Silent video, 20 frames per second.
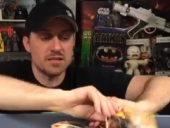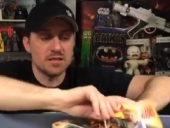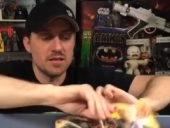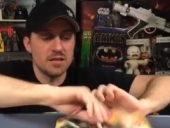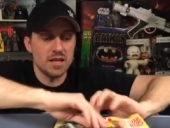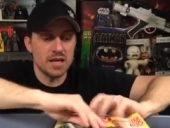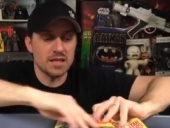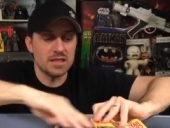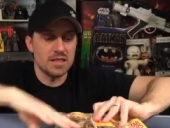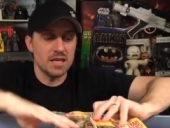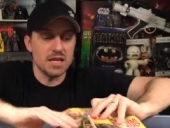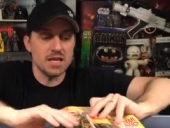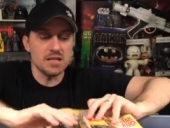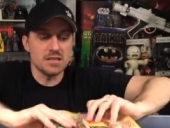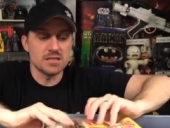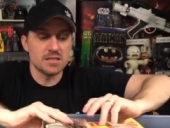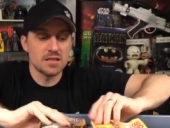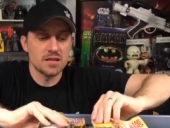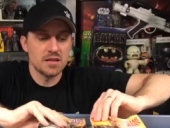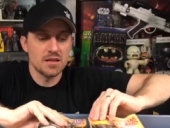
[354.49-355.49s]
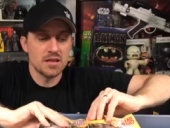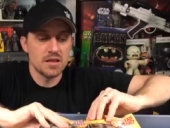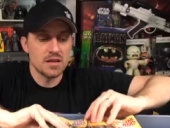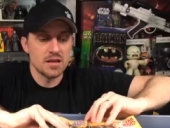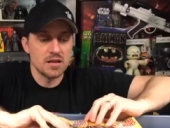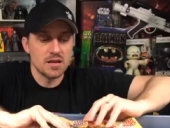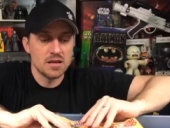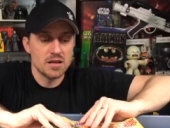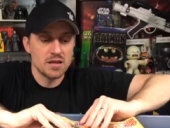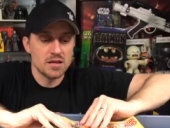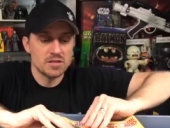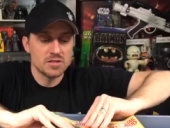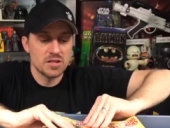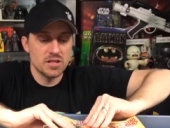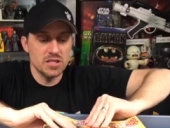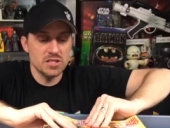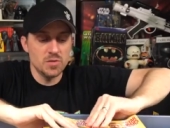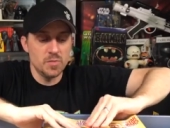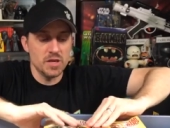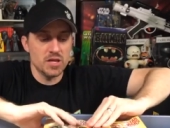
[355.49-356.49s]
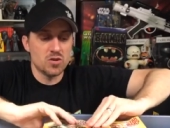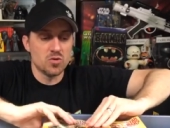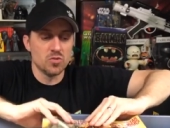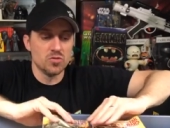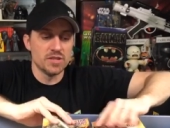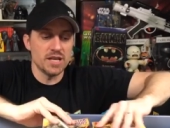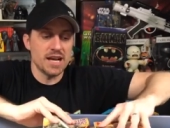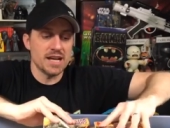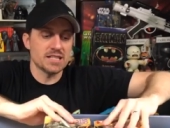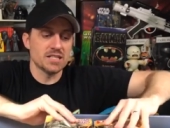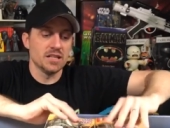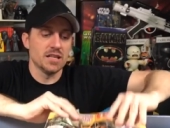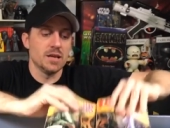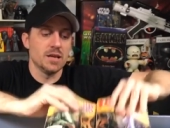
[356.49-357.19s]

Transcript: like these. So these would be cool to actually